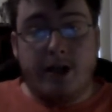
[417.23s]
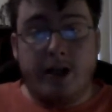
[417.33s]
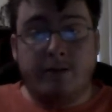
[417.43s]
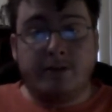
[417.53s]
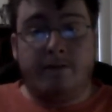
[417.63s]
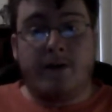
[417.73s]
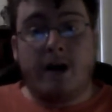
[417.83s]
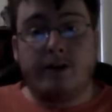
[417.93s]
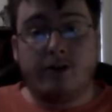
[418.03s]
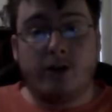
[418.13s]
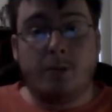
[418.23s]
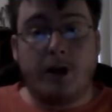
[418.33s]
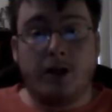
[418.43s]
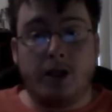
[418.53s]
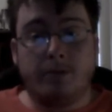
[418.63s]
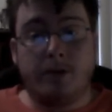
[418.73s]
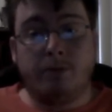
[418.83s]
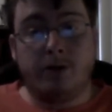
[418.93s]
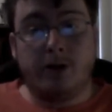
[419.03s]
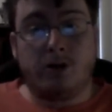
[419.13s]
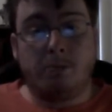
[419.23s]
and it gives a violent group unlimited political